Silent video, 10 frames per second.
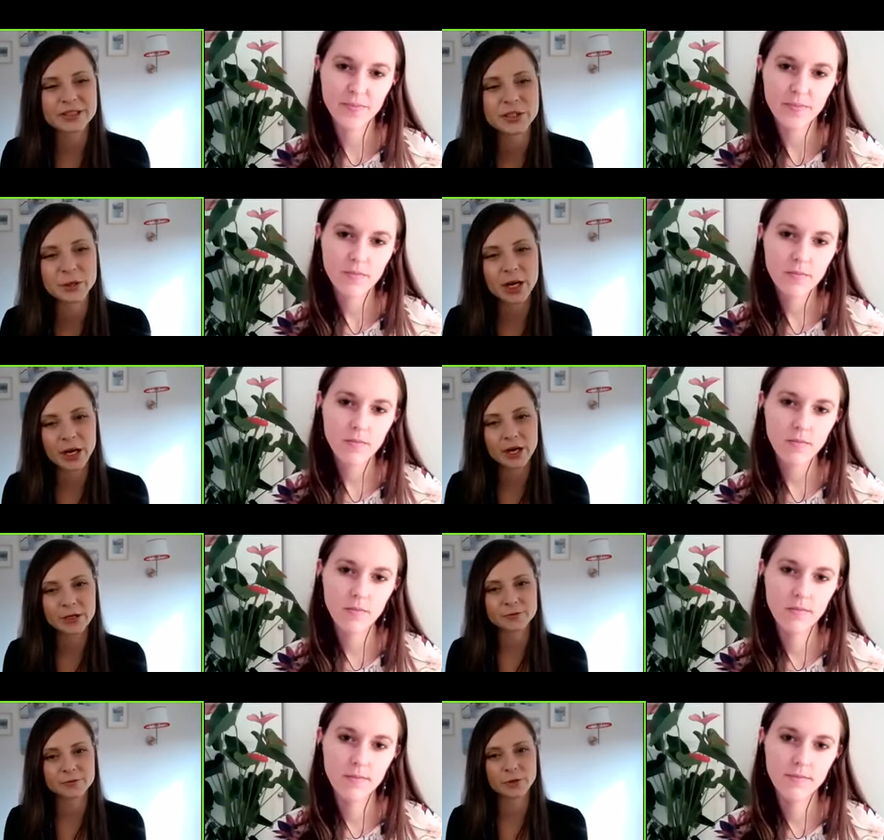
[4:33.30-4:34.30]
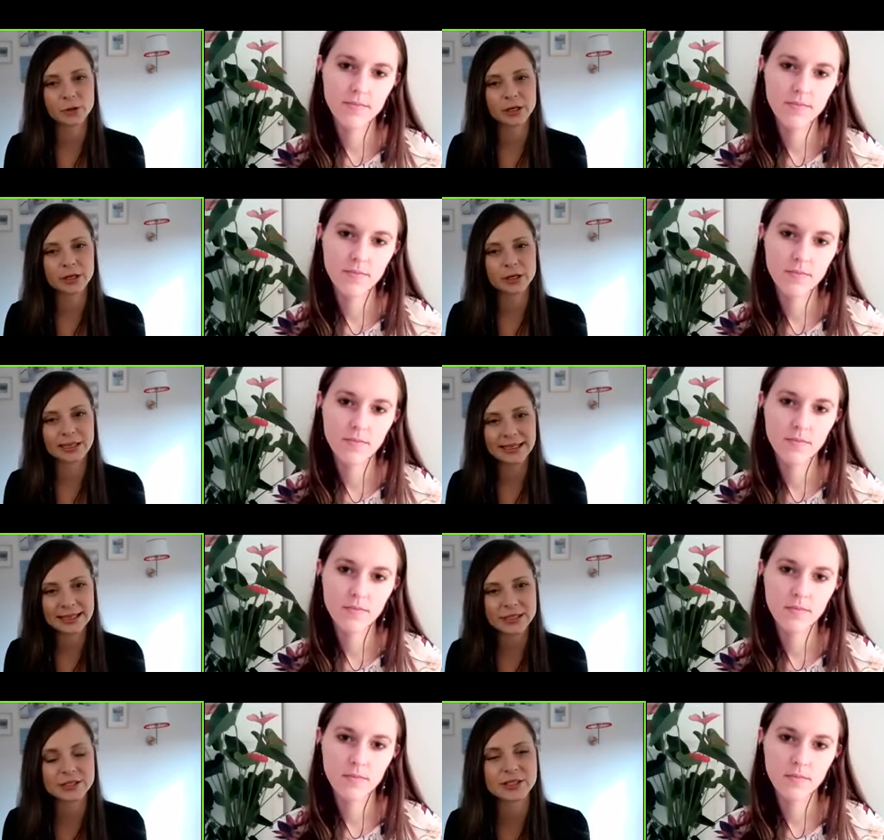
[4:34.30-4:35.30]
Speaker 1: it's so hard for
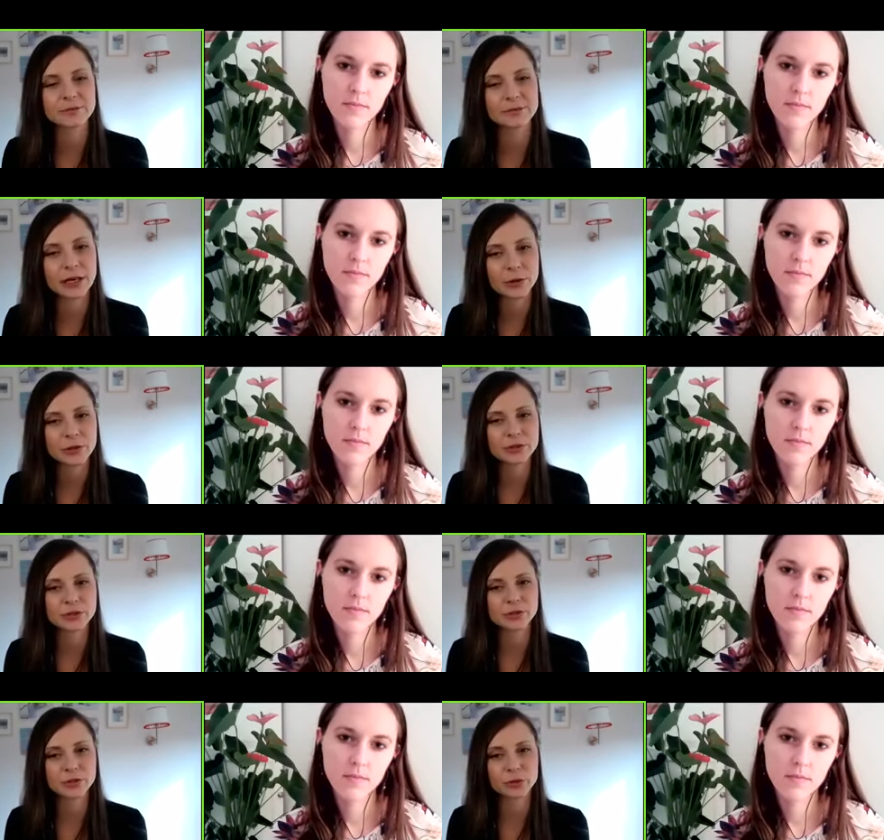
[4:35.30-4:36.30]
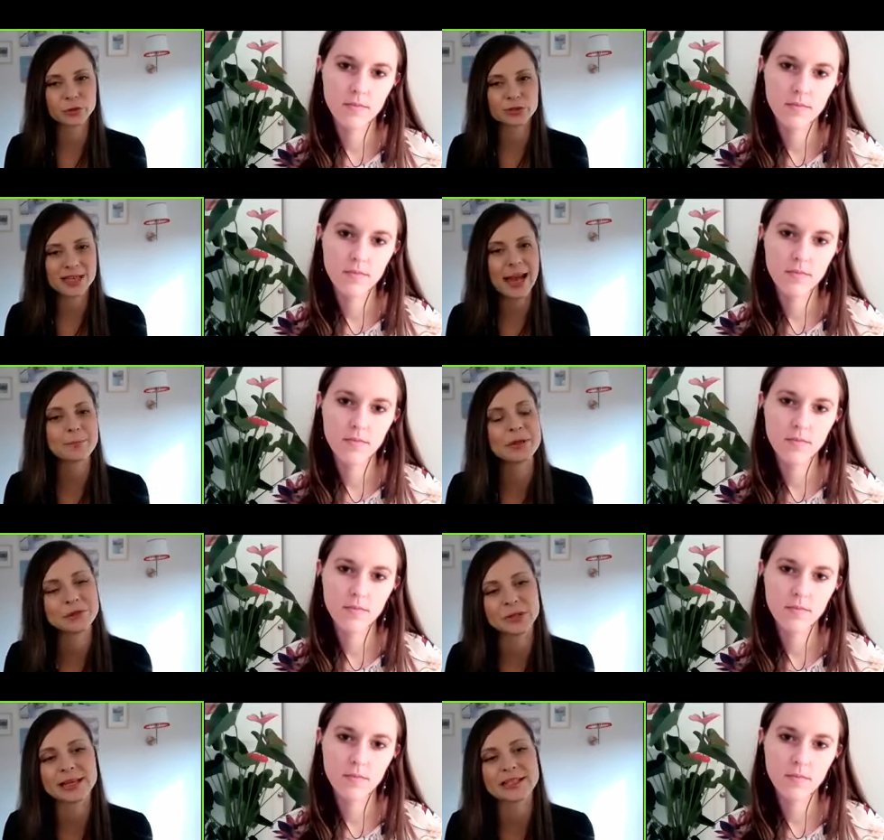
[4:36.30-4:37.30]
leaders and founders to tap
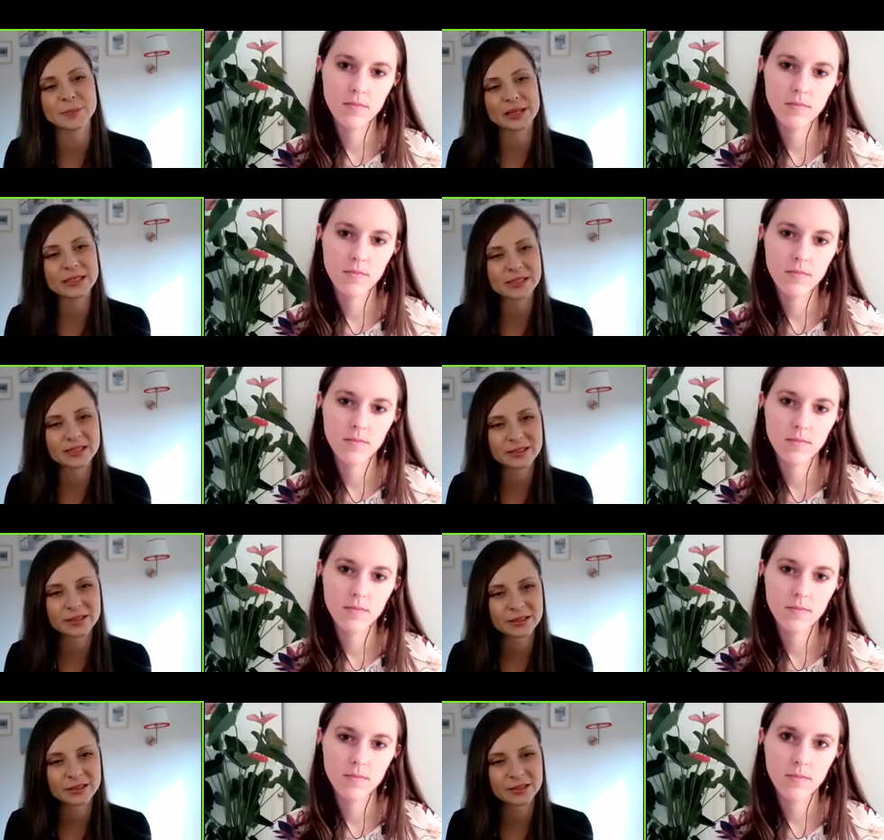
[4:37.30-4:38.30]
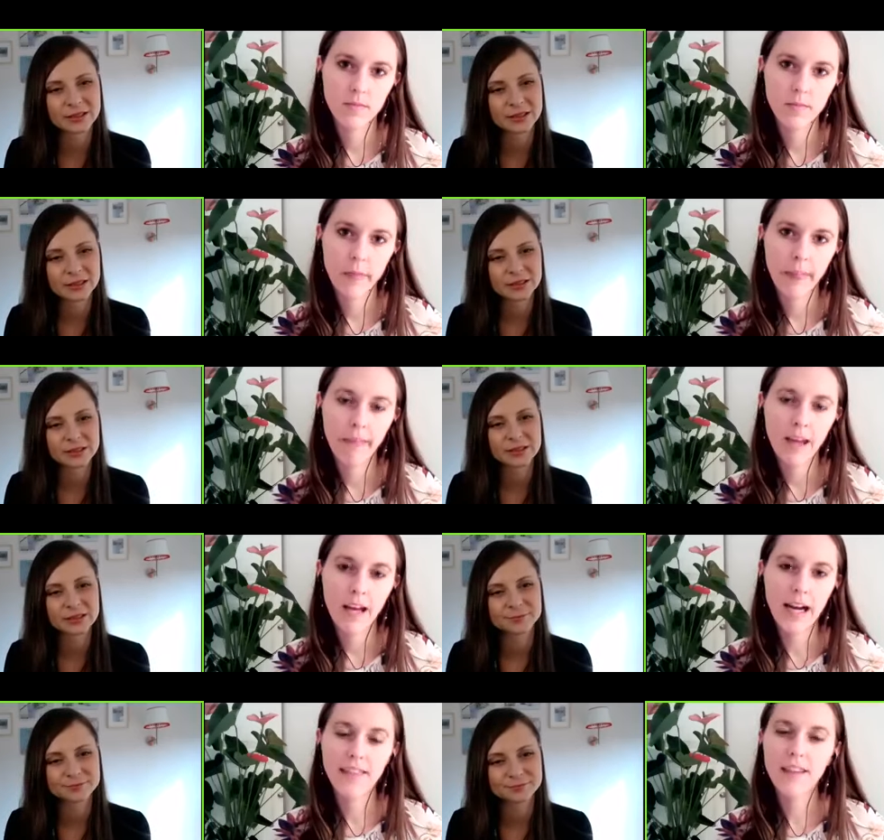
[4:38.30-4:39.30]
into that space?
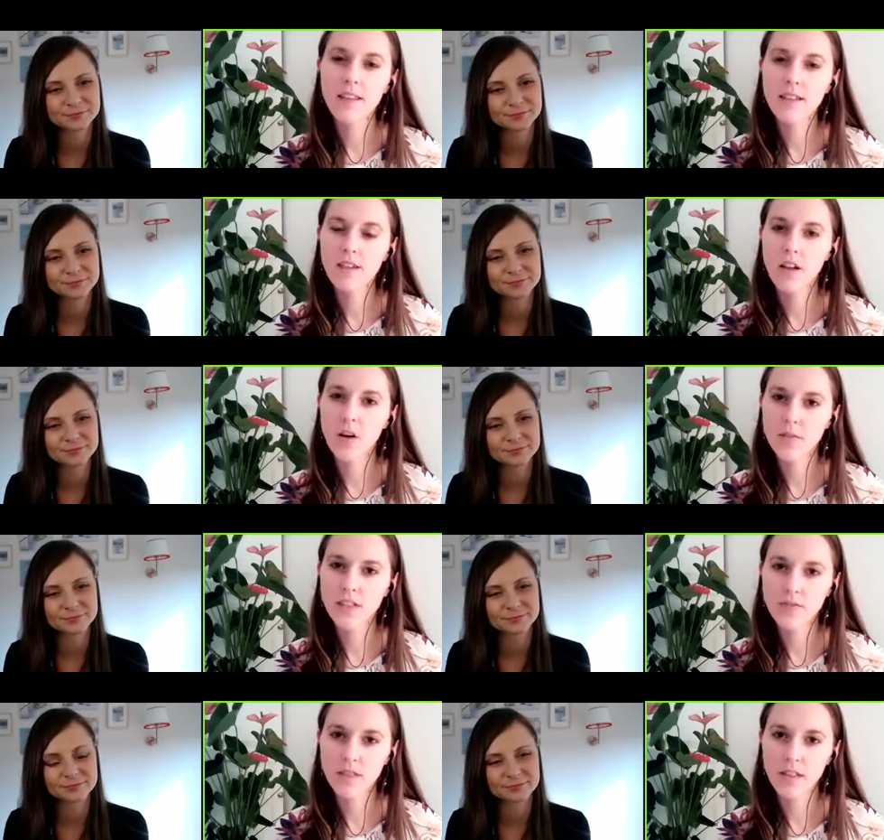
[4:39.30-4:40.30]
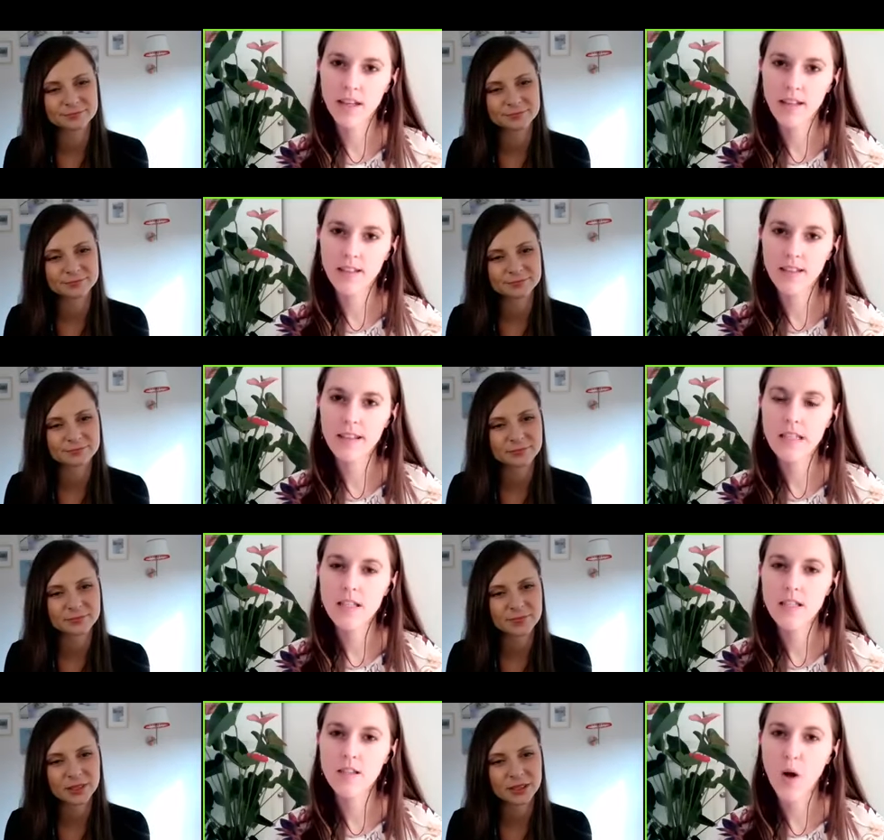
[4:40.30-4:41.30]
Speaker 2: I think there's a lot of different things. I think
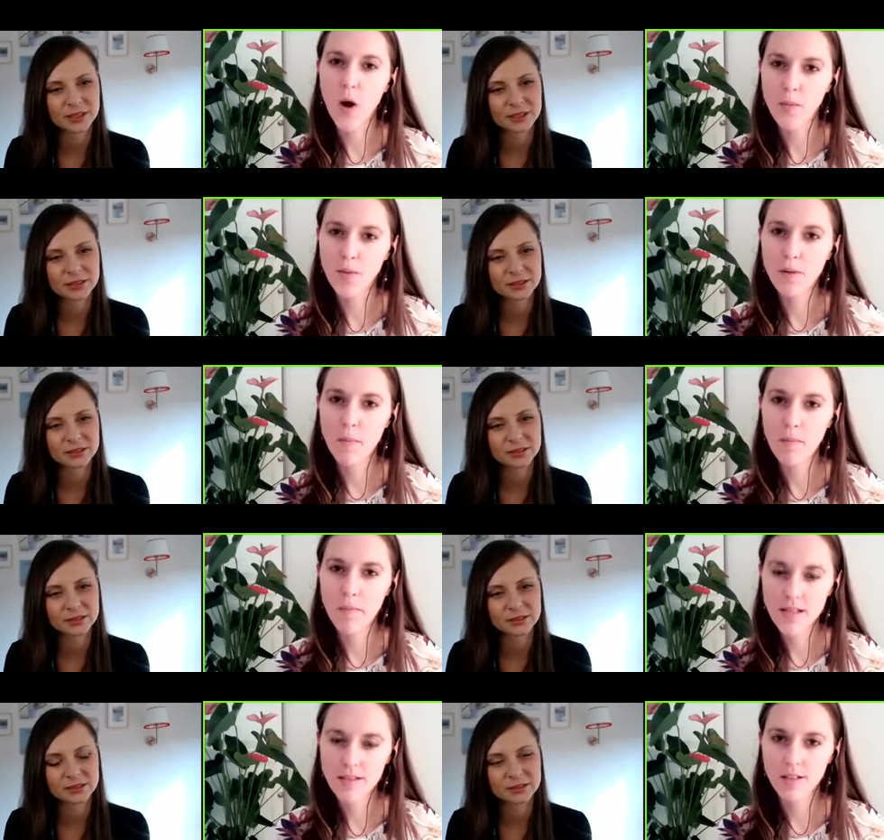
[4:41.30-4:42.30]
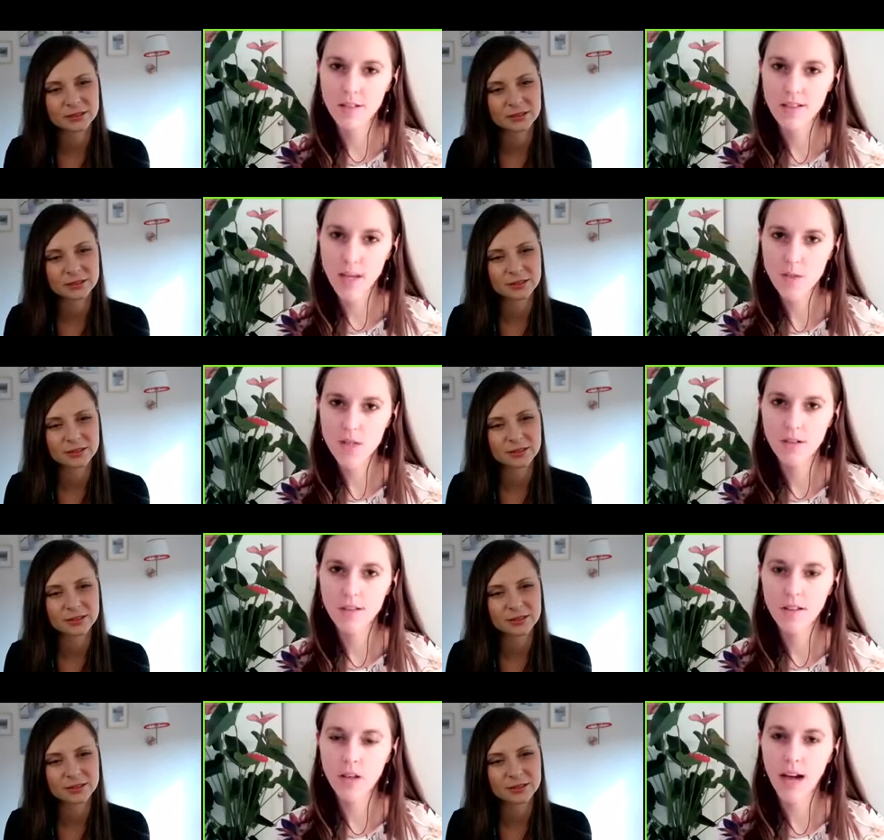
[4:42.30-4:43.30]
there's this common
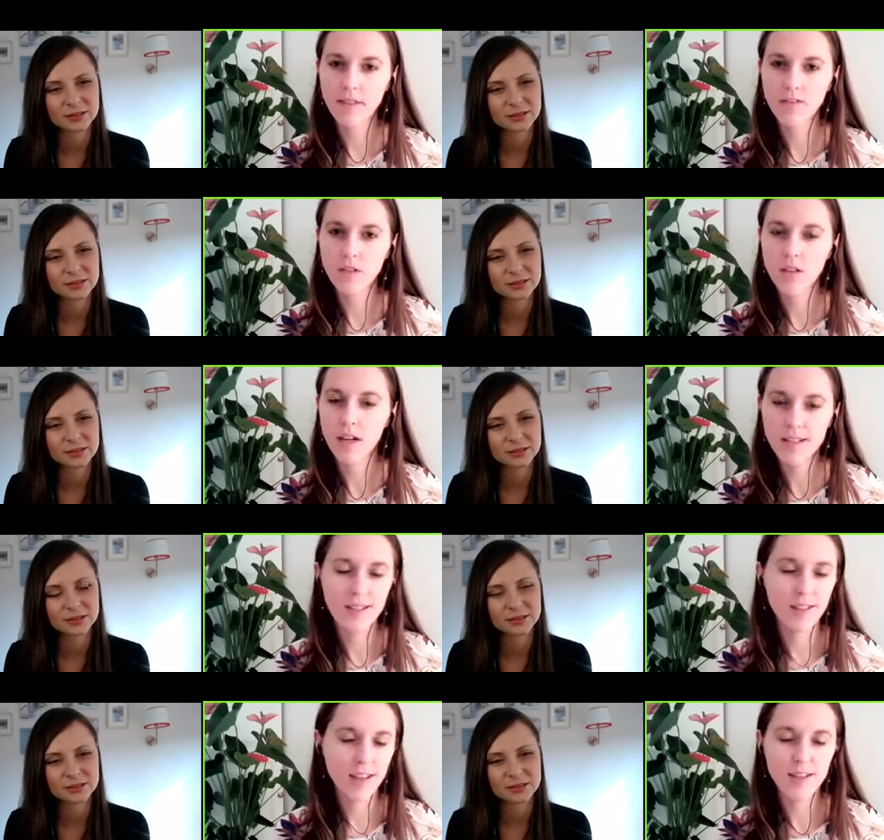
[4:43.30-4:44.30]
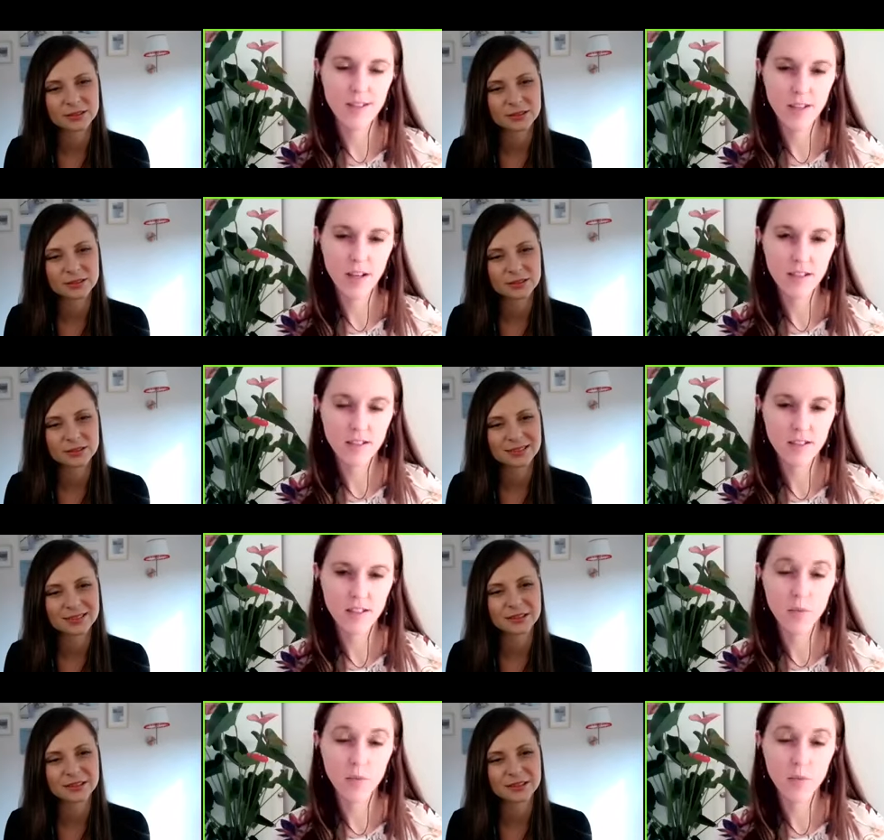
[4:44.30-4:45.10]
misconception that you have to hustle, hustle, hustle,